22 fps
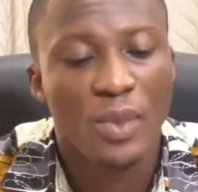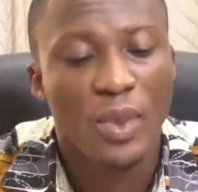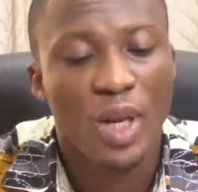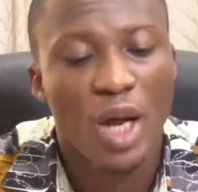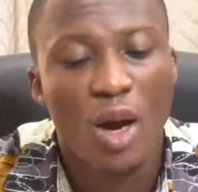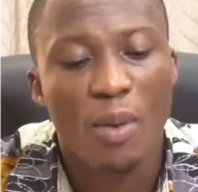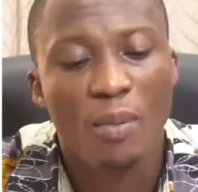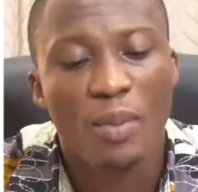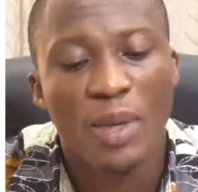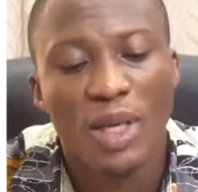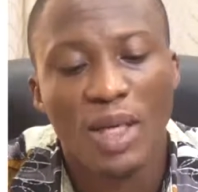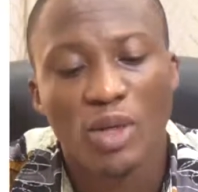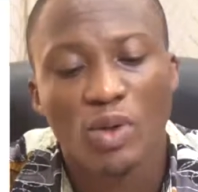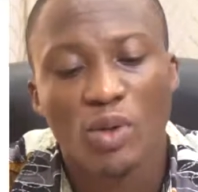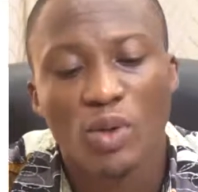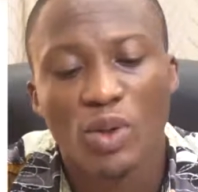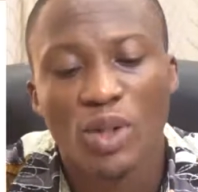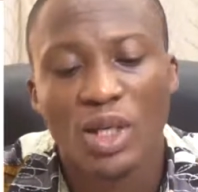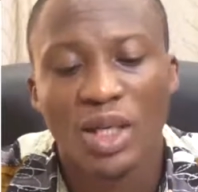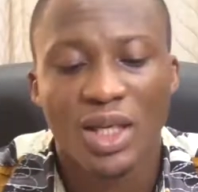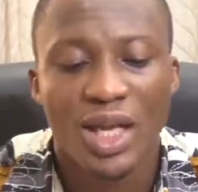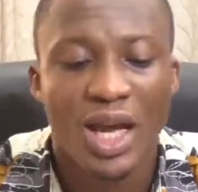How many
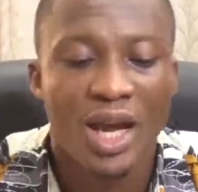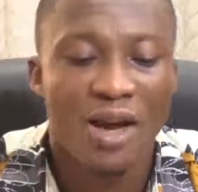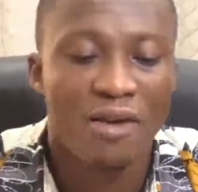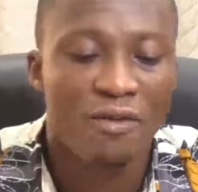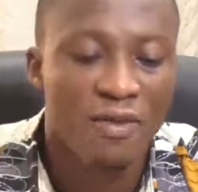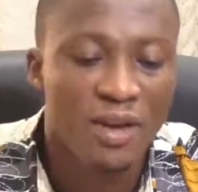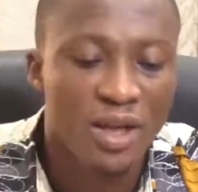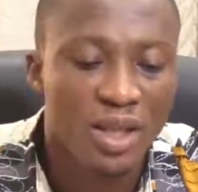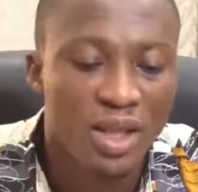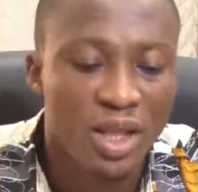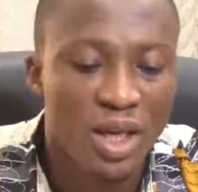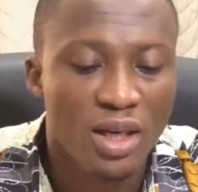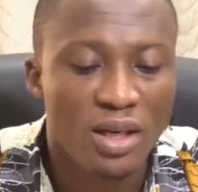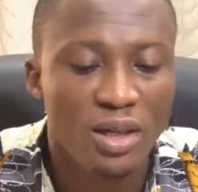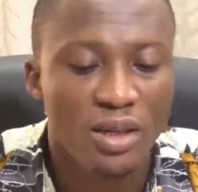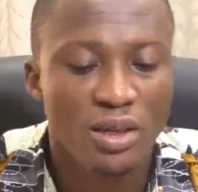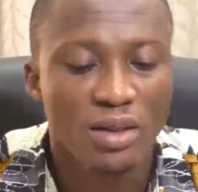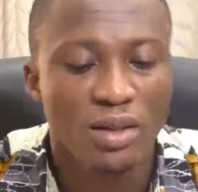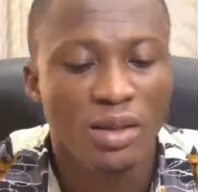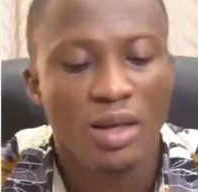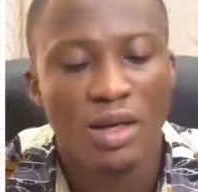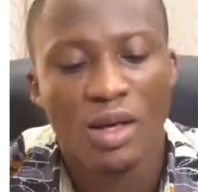users are affected?
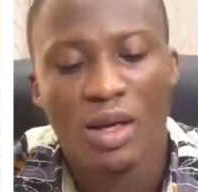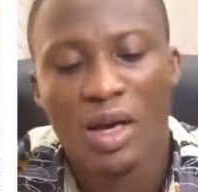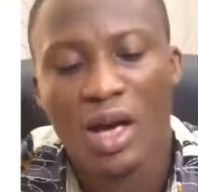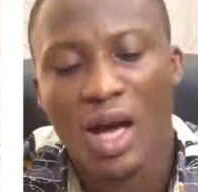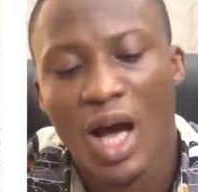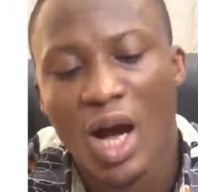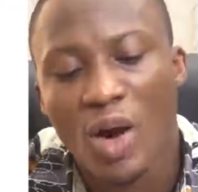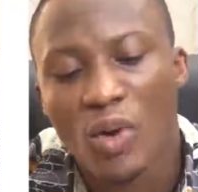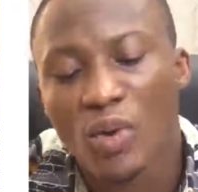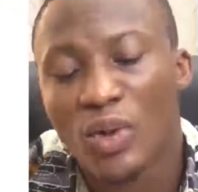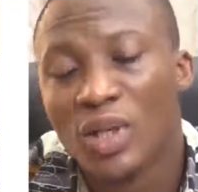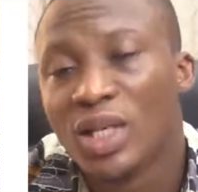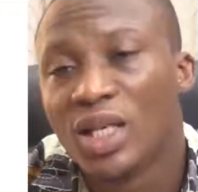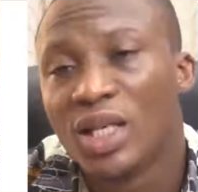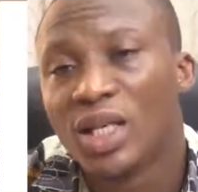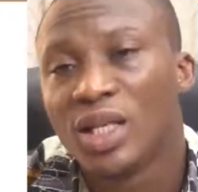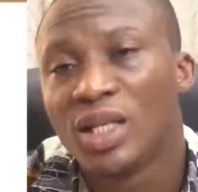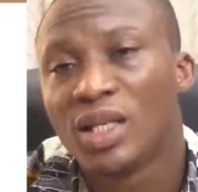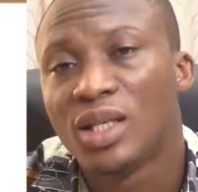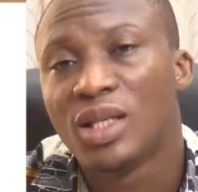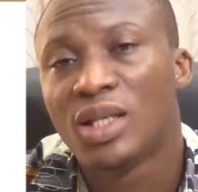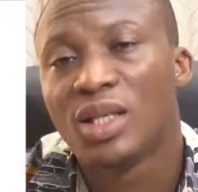How easy
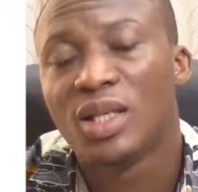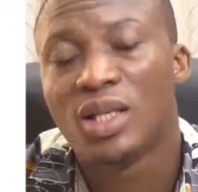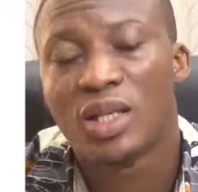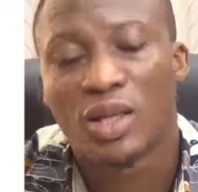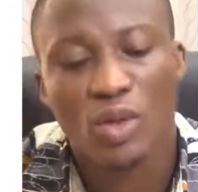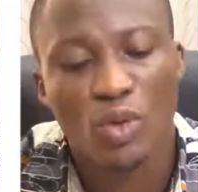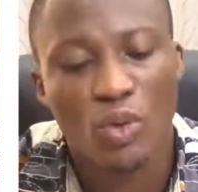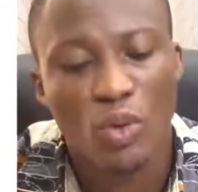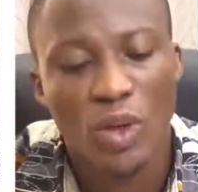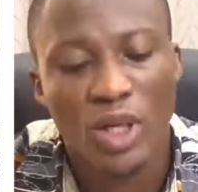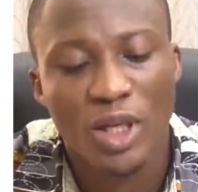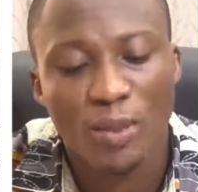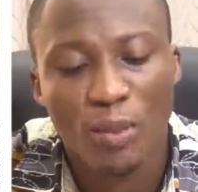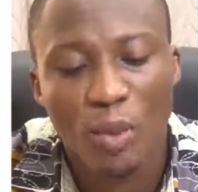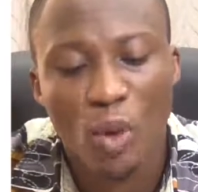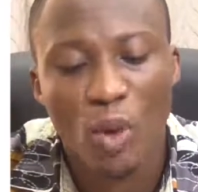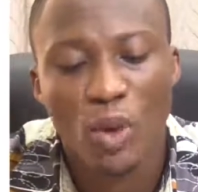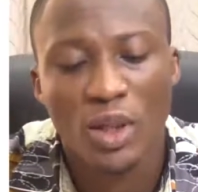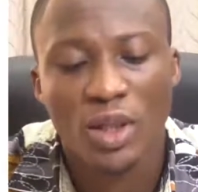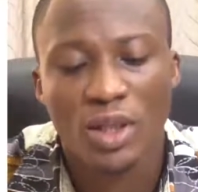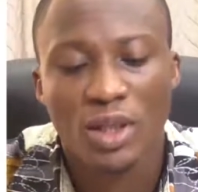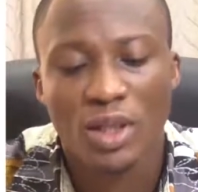is it to
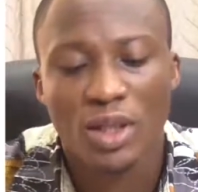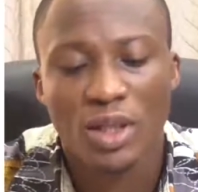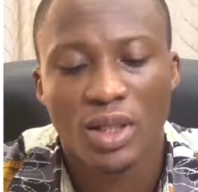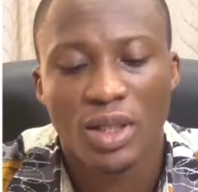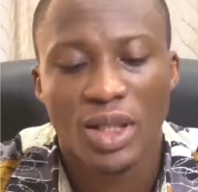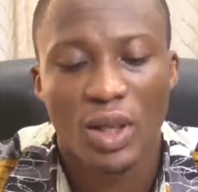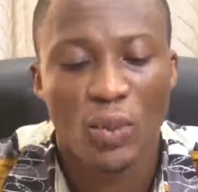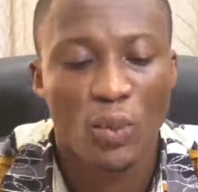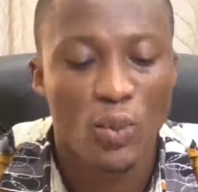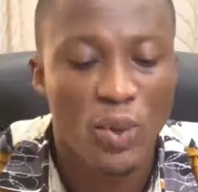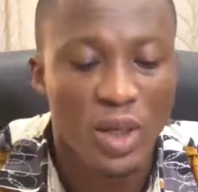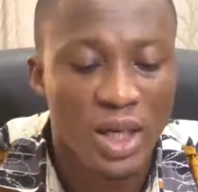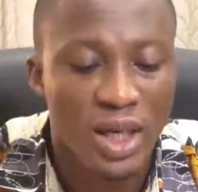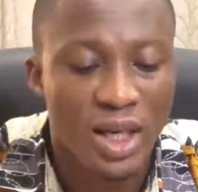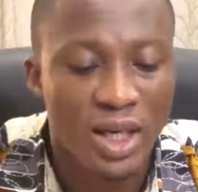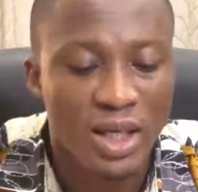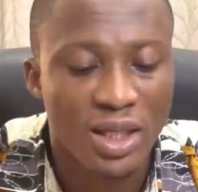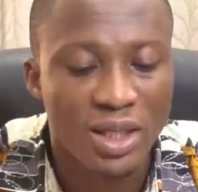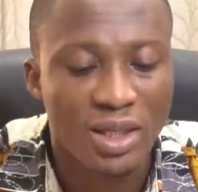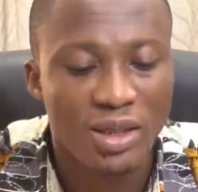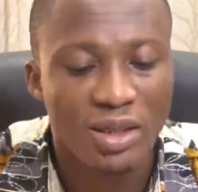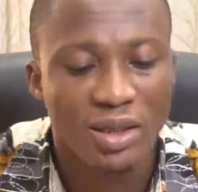exploit the
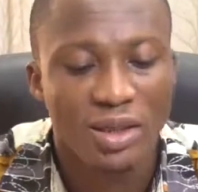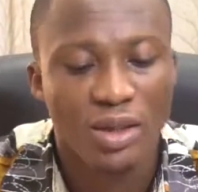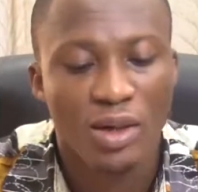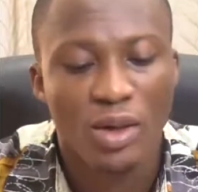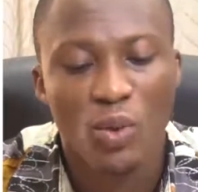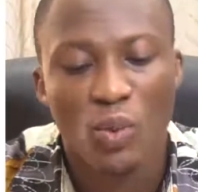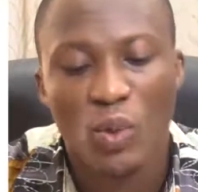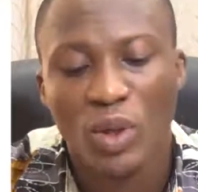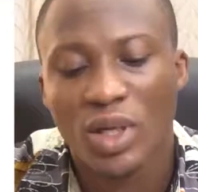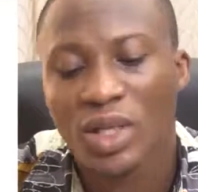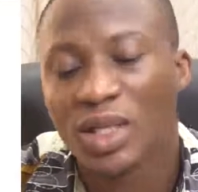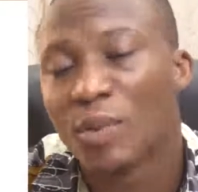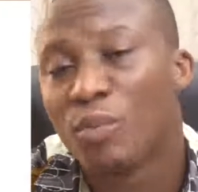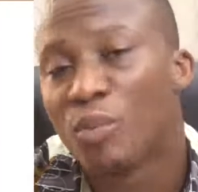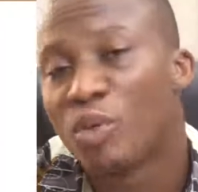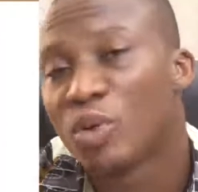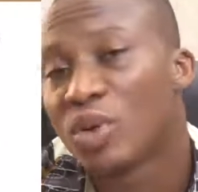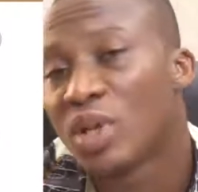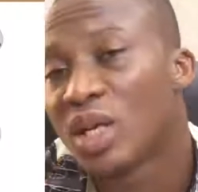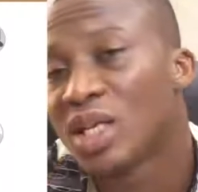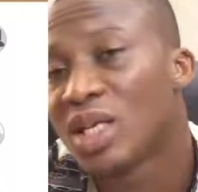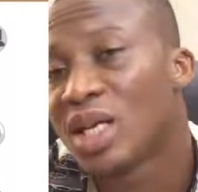weakness? What is the
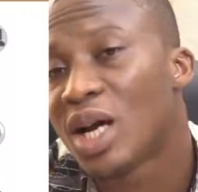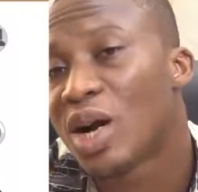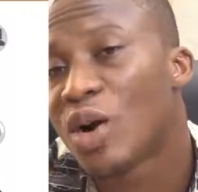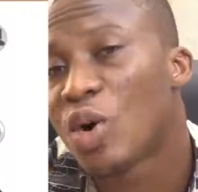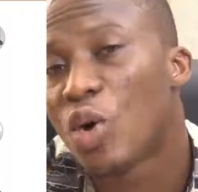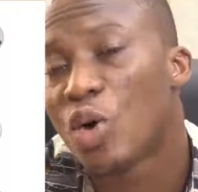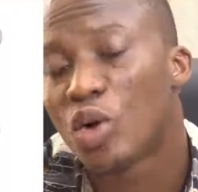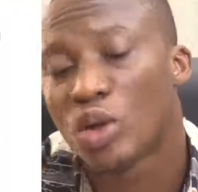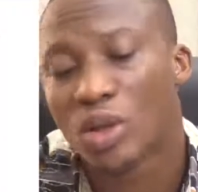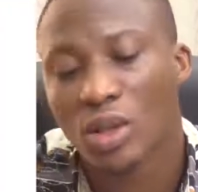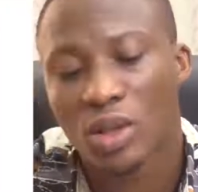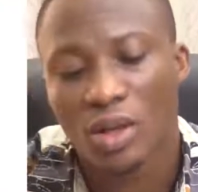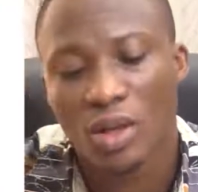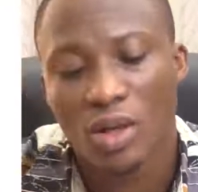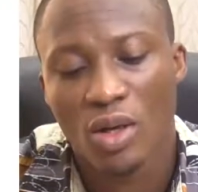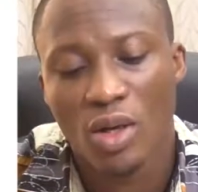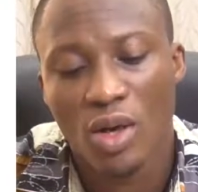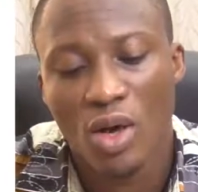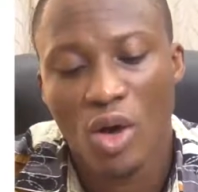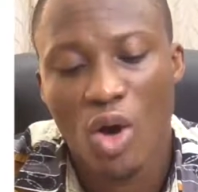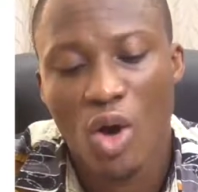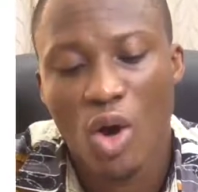potential cost
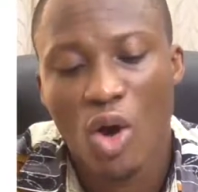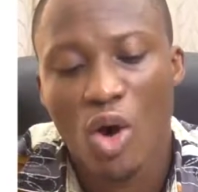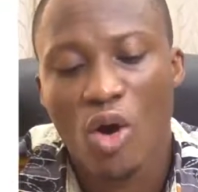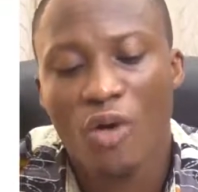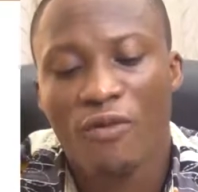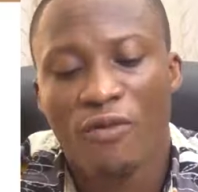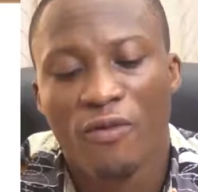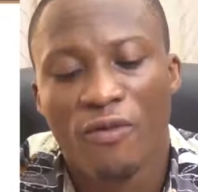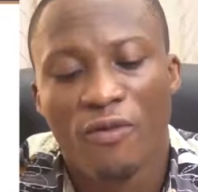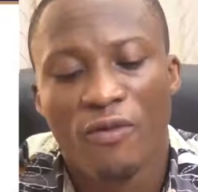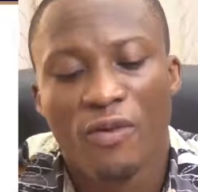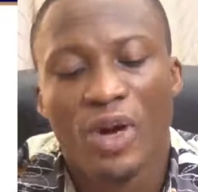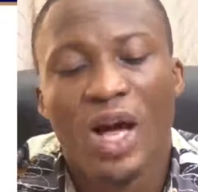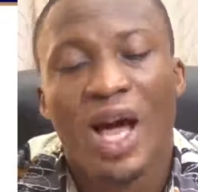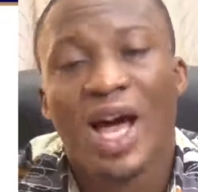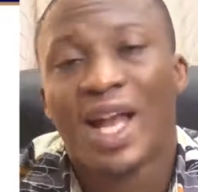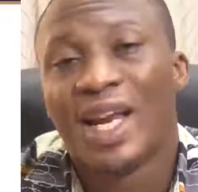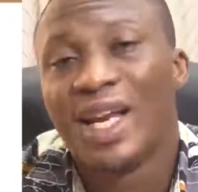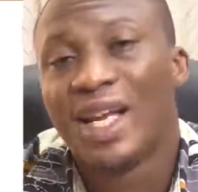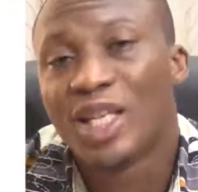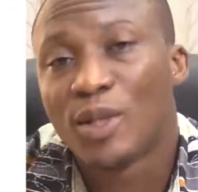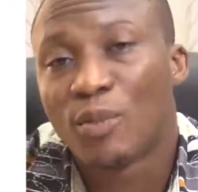of
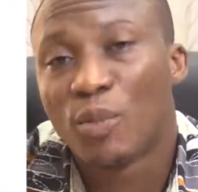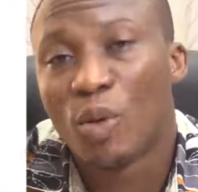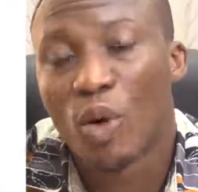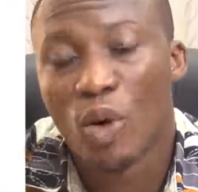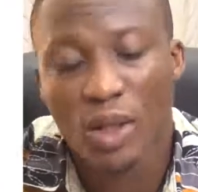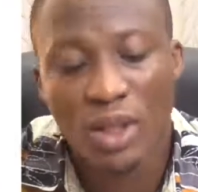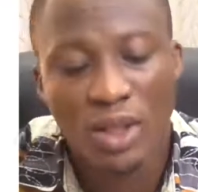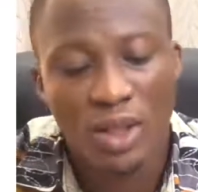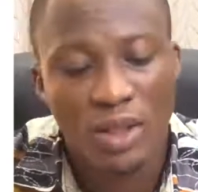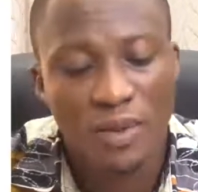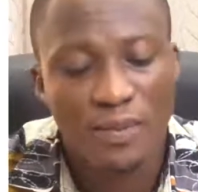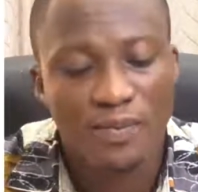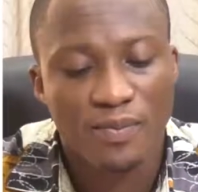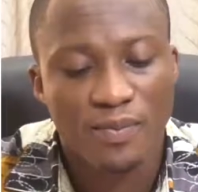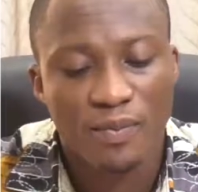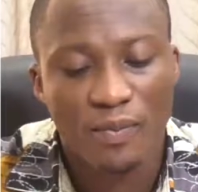an exploit?